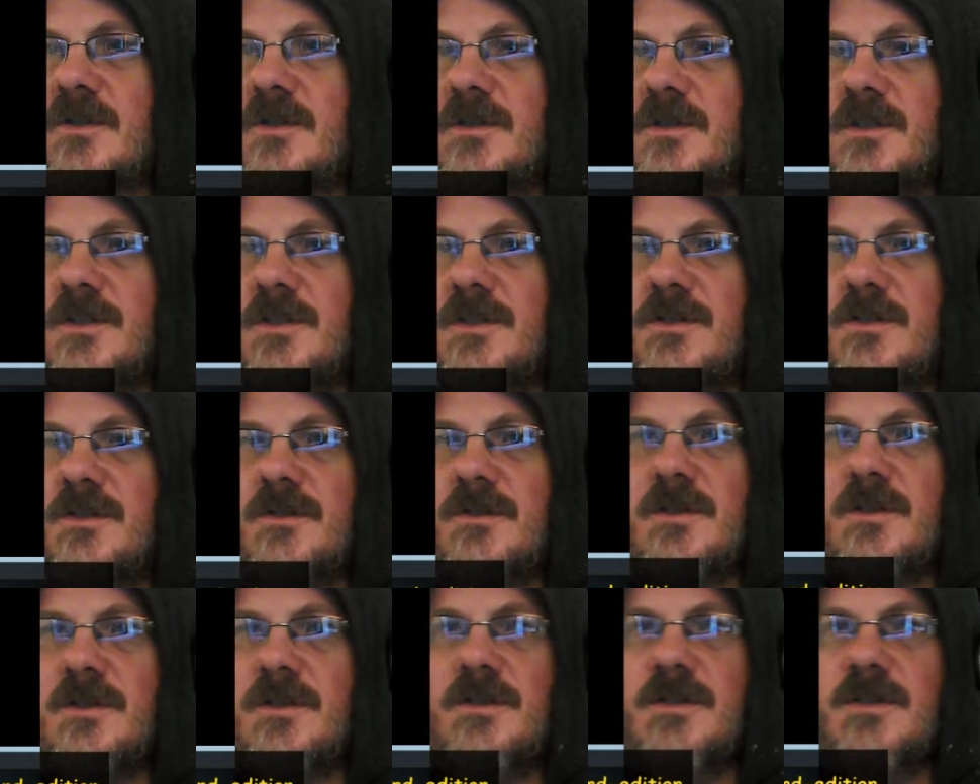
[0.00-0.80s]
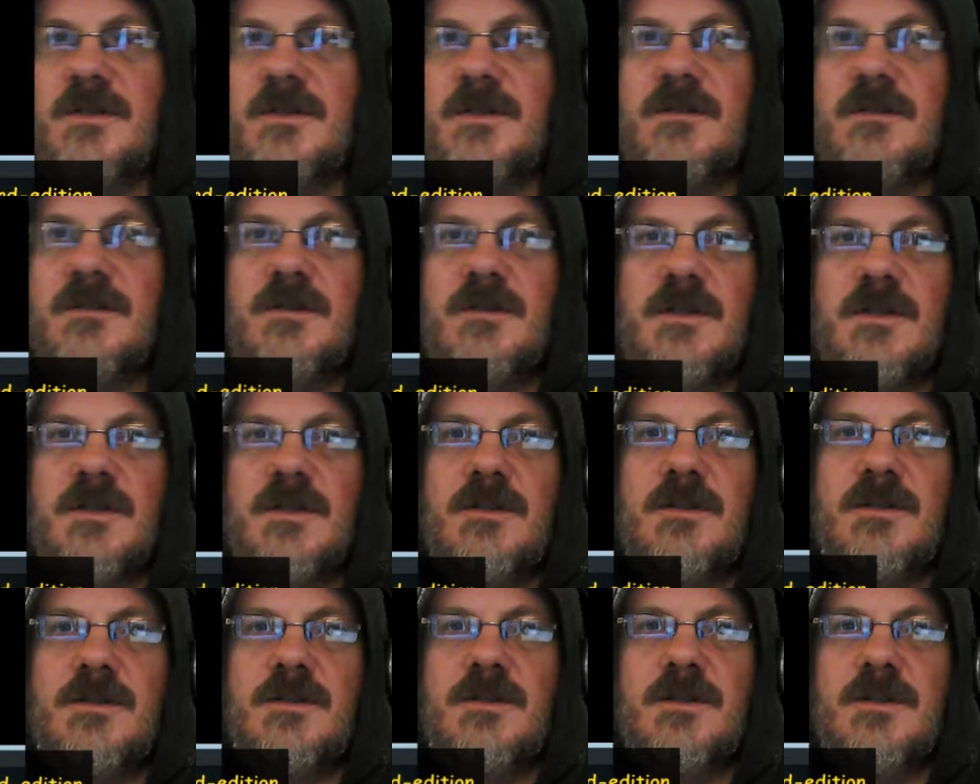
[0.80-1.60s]
in twice. Okay,
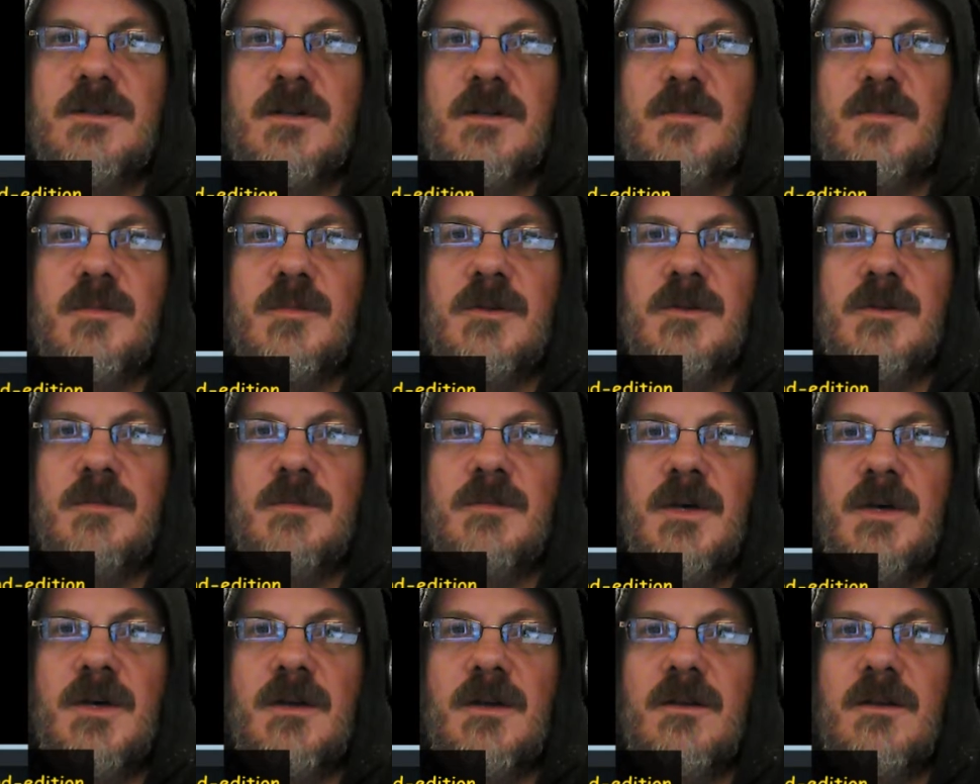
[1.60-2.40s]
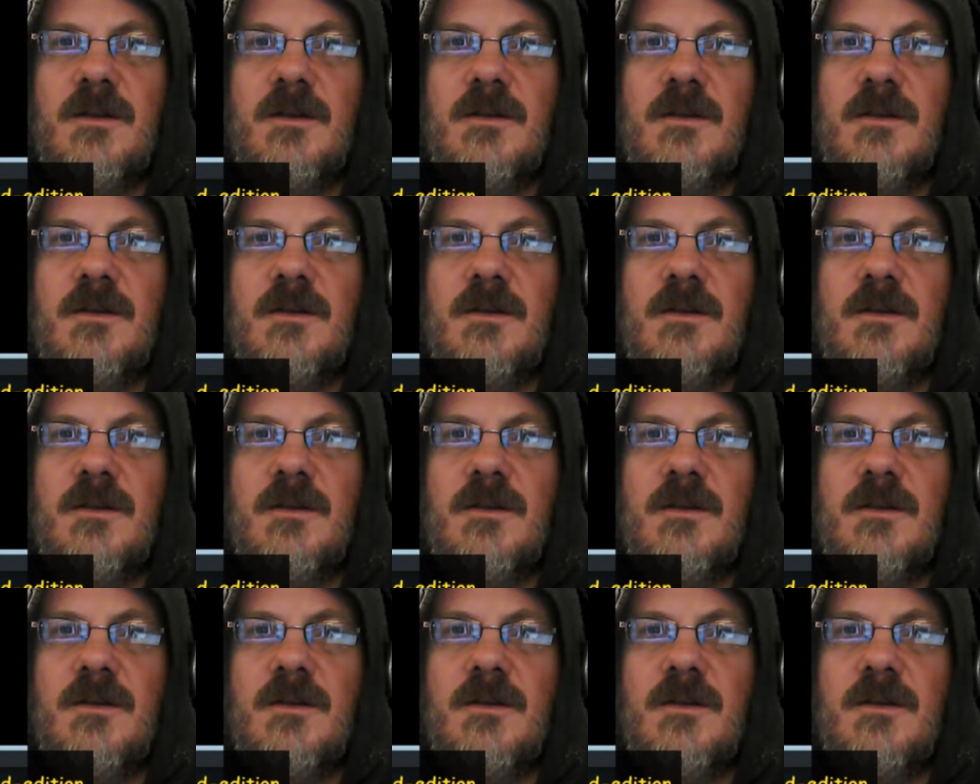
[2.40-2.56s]
let's get our book back.